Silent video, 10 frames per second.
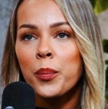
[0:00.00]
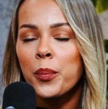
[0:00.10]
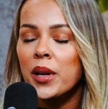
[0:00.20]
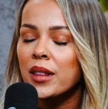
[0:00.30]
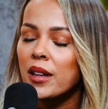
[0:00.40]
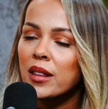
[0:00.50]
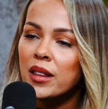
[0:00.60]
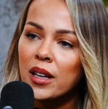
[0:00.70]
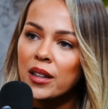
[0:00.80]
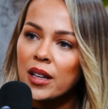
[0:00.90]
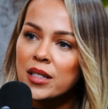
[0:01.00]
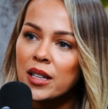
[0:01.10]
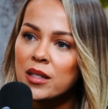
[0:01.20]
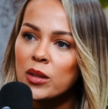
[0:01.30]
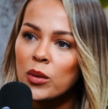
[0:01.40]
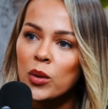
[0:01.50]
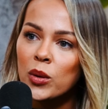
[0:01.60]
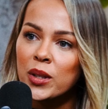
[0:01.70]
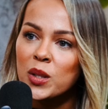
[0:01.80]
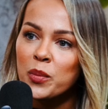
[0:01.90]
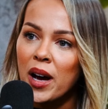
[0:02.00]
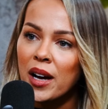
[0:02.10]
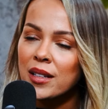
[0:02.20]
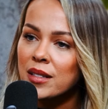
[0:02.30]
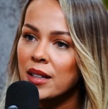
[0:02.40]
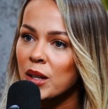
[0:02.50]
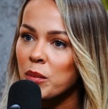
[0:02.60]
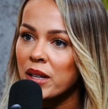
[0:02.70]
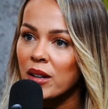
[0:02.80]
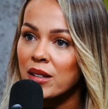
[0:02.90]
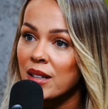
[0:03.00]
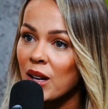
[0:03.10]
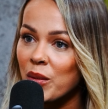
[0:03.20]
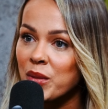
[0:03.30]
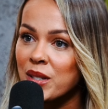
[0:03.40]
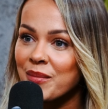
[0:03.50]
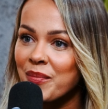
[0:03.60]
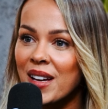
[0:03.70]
But the thing that tends to hold us back is going to be ourselves.